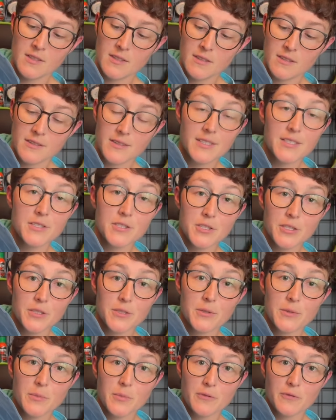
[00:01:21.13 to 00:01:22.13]
this
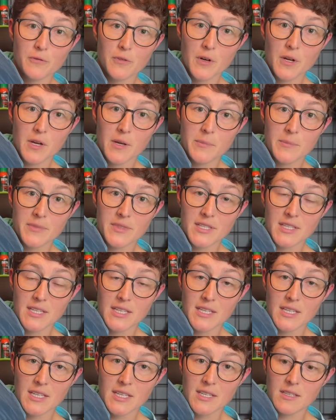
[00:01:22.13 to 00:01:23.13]
loop from
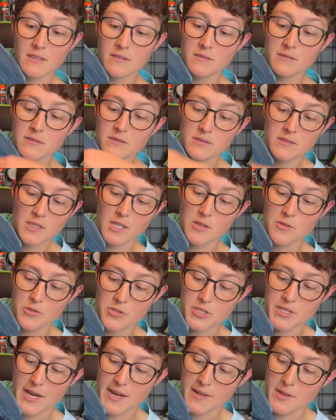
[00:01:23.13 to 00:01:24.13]
the other
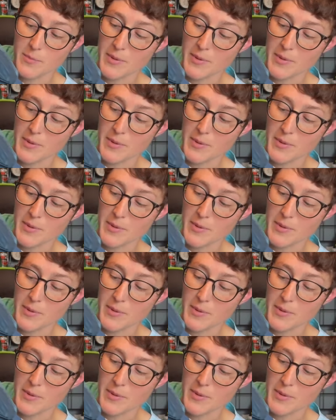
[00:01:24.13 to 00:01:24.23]
side of the